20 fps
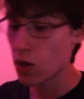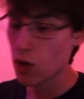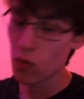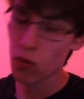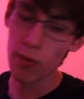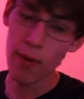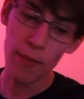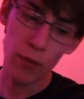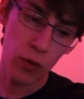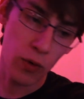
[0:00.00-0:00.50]

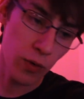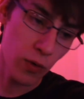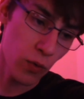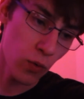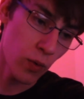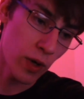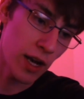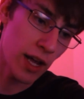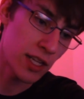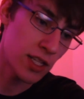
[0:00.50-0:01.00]
remember
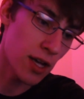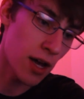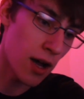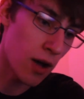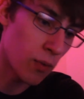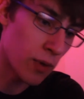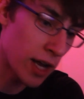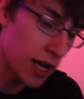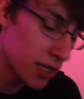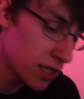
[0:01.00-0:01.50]
when I
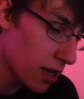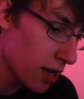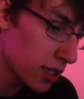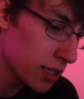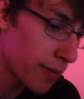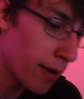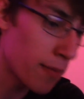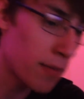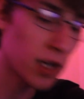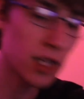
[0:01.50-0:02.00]
talked
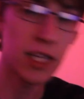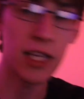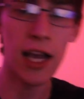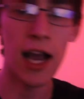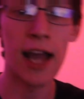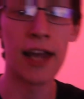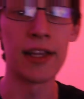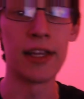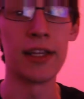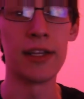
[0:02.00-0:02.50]
about Monkey
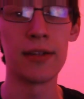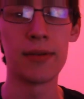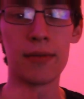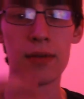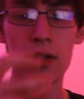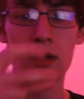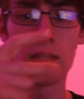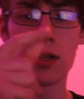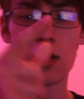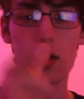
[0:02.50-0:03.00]
Island,
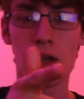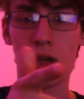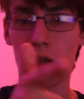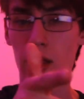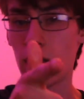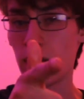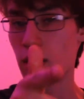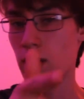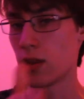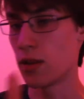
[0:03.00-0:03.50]

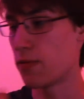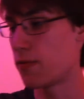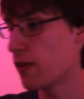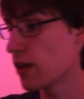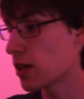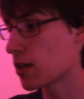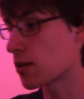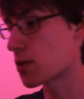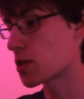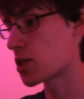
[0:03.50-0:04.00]
the
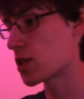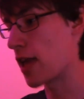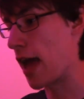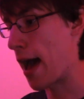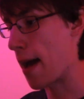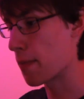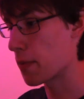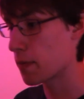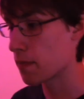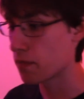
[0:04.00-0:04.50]
finger
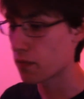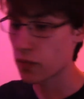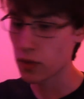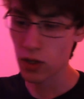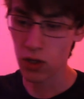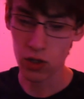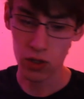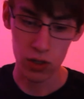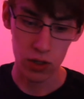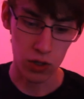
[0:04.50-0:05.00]
snap,
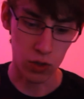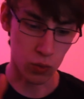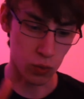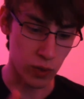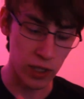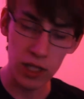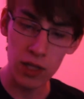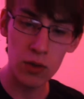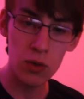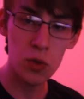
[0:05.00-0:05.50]
the
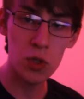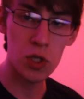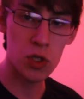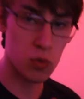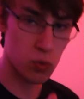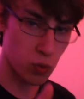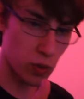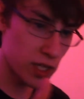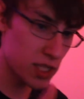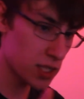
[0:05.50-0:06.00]

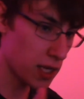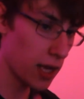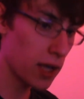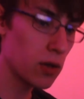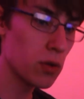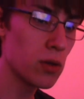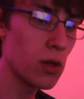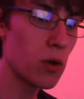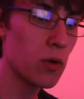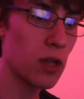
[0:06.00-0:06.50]
reused,
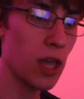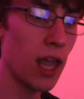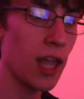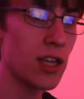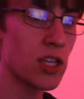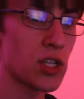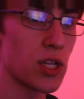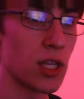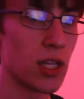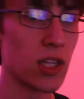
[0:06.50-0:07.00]
recycled
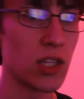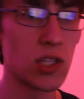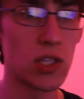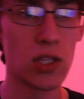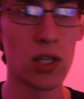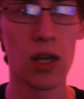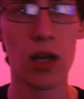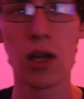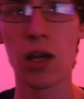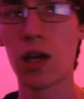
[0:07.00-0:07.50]

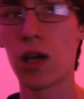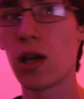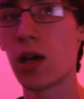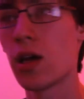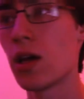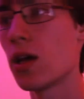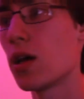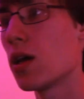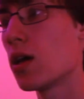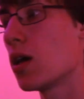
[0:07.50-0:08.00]
locations,
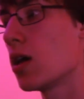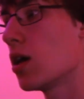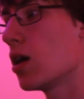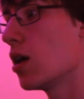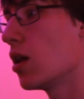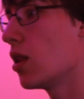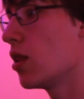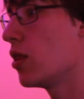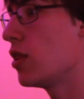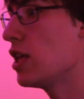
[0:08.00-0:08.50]

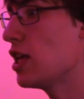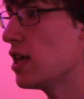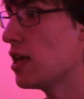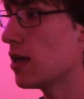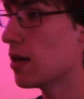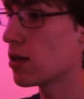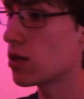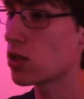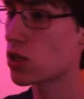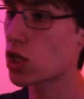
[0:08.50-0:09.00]

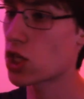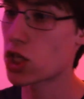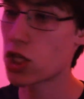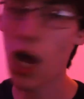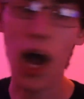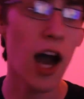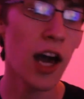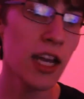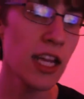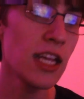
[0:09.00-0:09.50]
the
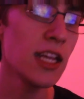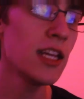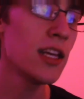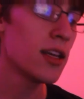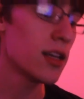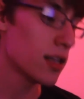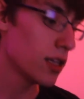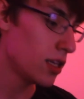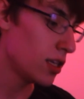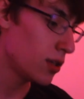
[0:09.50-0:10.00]

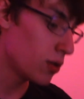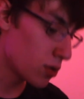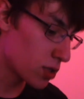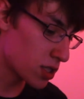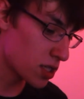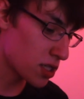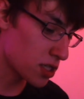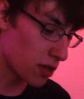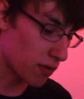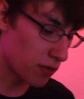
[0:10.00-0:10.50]
shoddy
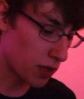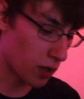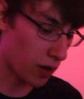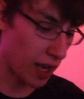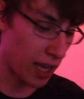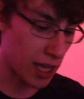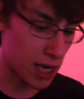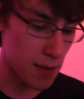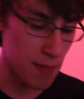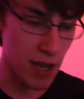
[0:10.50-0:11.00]
uses of their
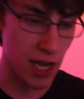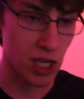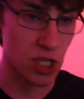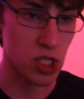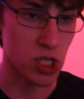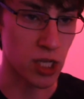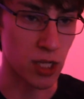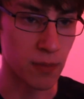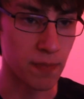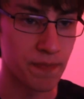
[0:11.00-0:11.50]

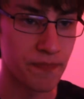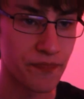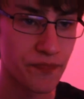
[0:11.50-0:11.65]
animation,